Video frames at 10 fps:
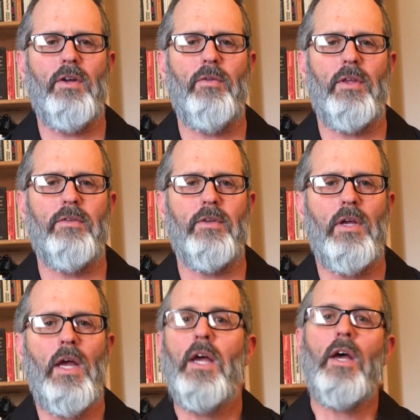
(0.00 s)
show this.
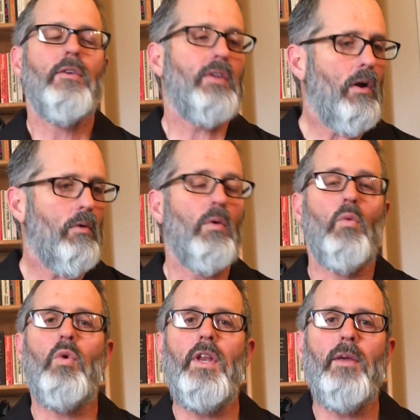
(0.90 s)
So,
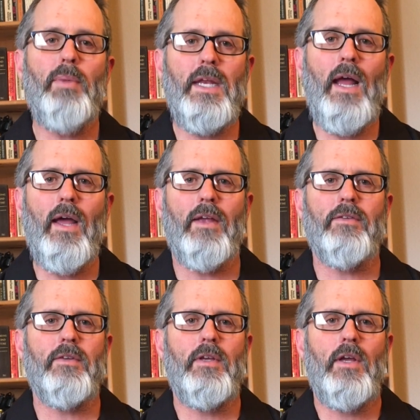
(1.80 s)
wouldn't it be
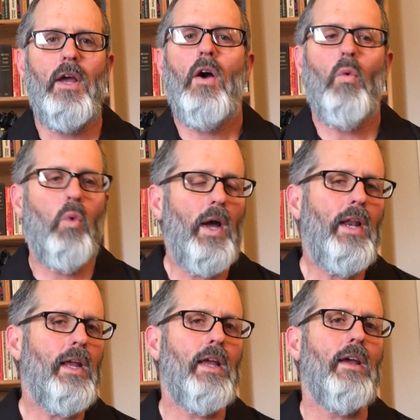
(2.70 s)
nice? What
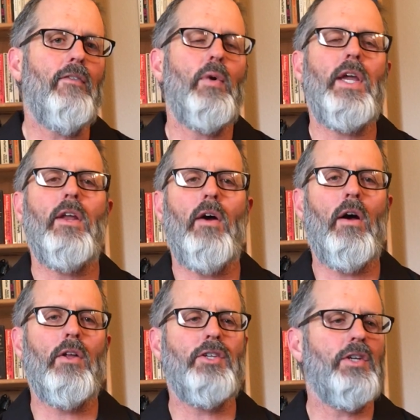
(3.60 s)
if we could
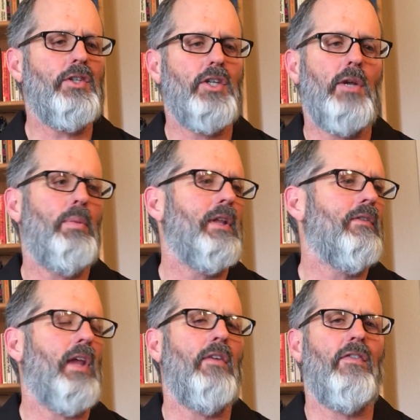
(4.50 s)
all just chip in,
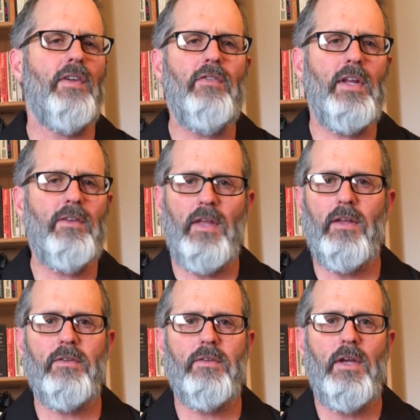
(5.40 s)
say, 50
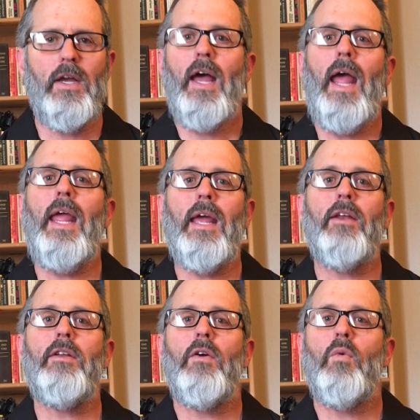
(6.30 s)
cents,
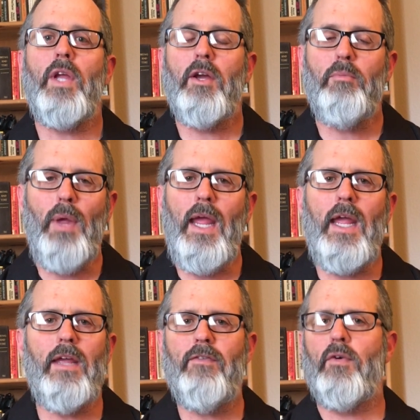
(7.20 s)
and we could
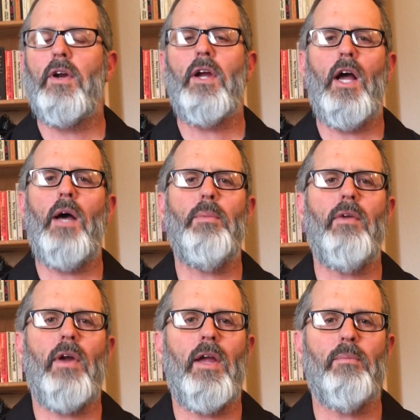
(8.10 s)
pay for a
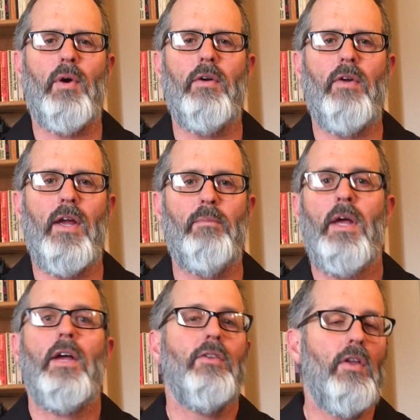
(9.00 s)
copyright program
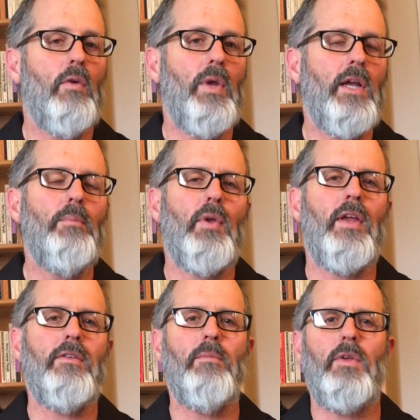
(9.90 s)
so that we can
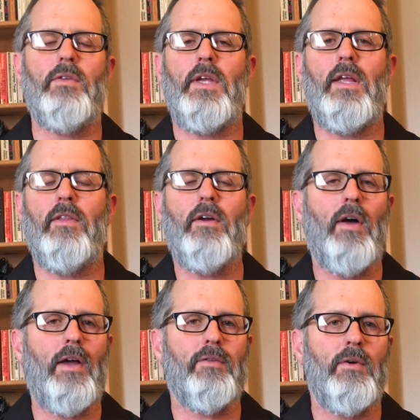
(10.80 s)
play some music in the
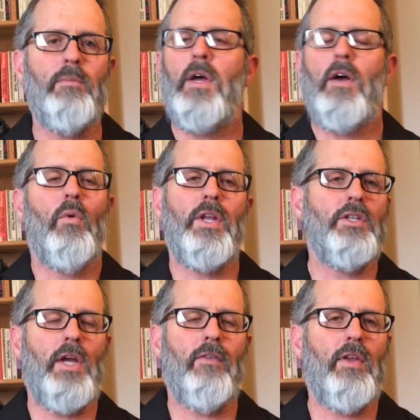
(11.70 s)
classroom when
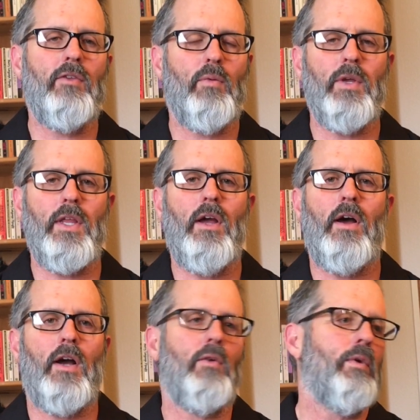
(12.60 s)
Jeff gets really
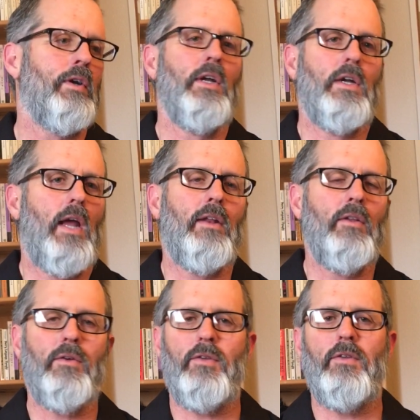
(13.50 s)
awkward and
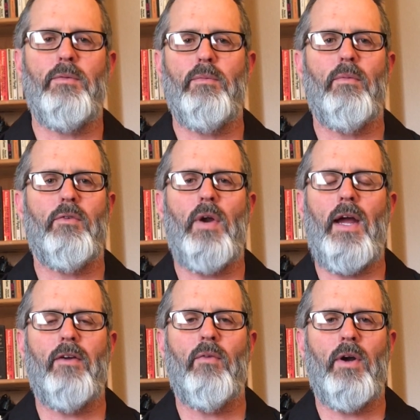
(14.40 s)
loses
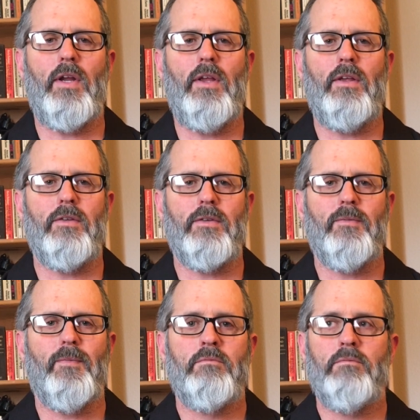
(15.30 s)
track of where he is?
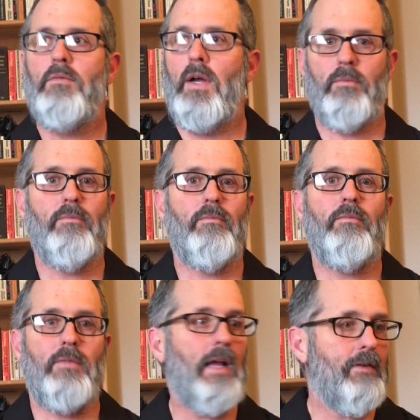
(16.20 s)
Well,
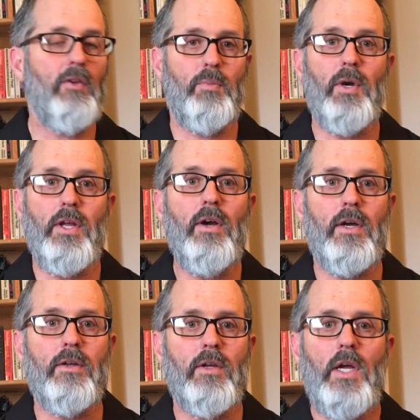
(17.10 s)
that sounds pretty
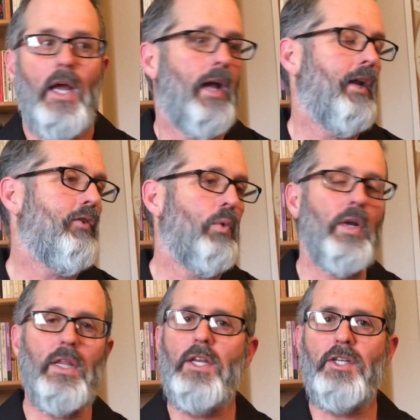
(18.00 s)
good. And it's
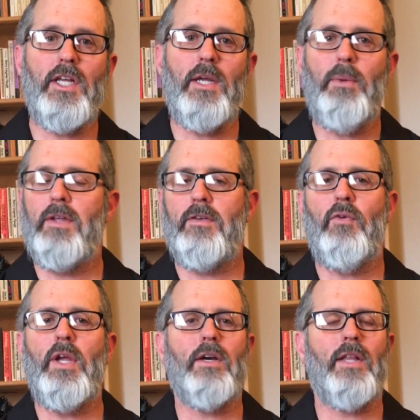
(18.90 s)
really cheap, because if
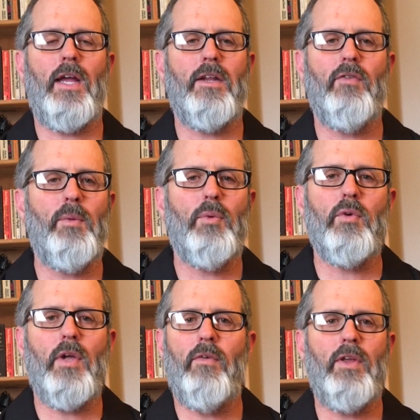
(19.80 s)
we collectively
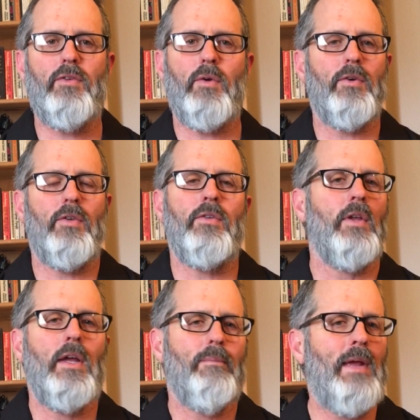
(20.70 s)
pool our resources,
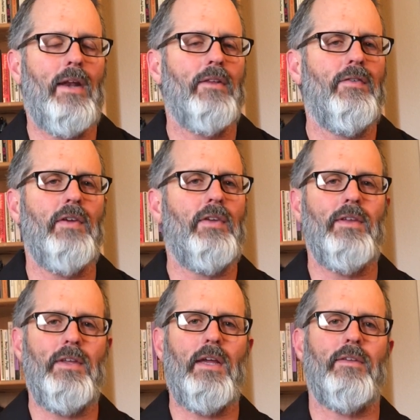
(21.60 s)
man, it's 50
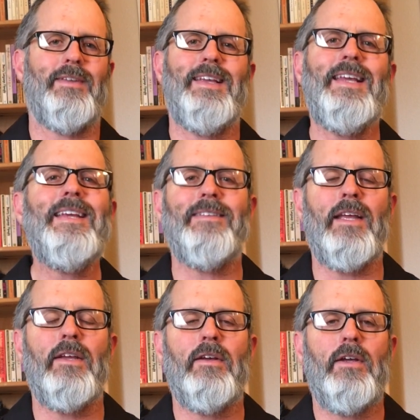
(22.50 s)
cents. Easy.
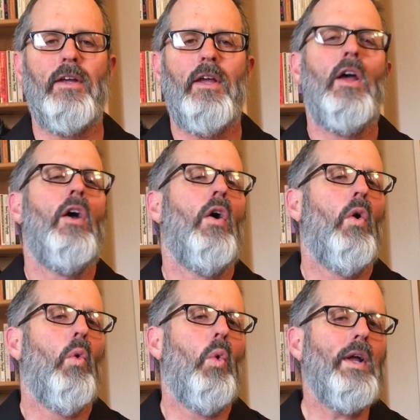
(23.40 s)

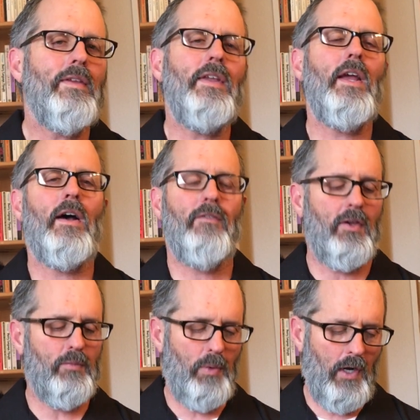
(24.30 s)
What's the
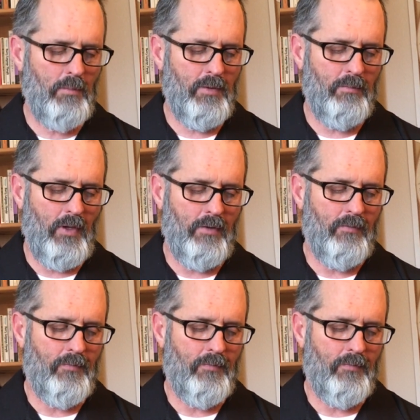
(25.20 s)
obvious problem, though?